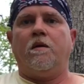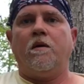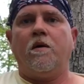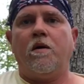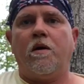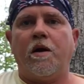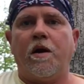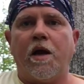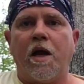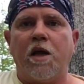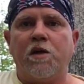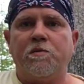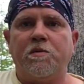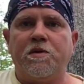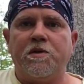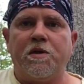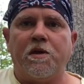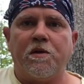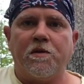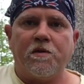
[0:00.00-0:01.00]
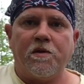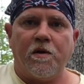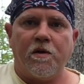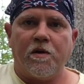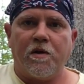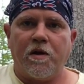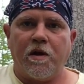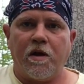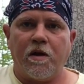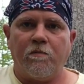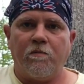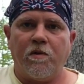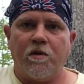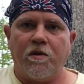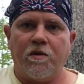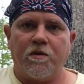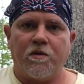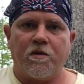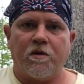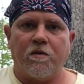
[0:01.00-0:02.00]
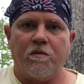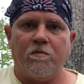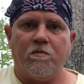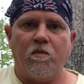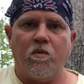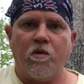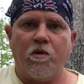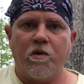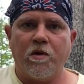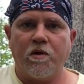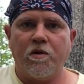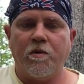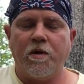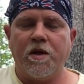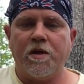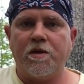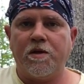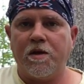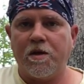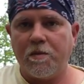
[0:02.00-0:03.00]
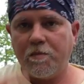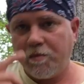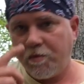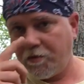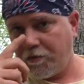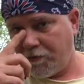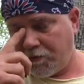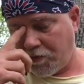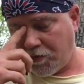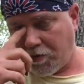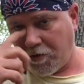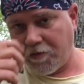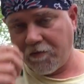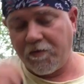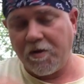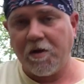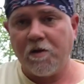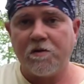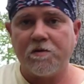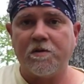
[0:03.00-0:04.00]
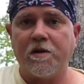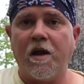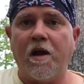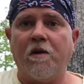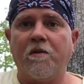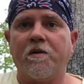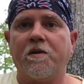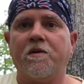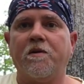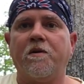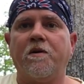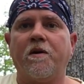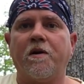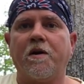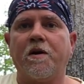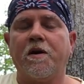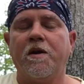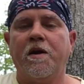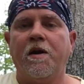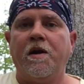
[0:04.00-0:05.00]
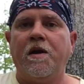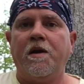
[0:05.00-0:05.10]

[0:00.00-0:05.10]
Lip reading: Alright, Ashby Stokes here again with some more quick tips for fingerstyle guitar.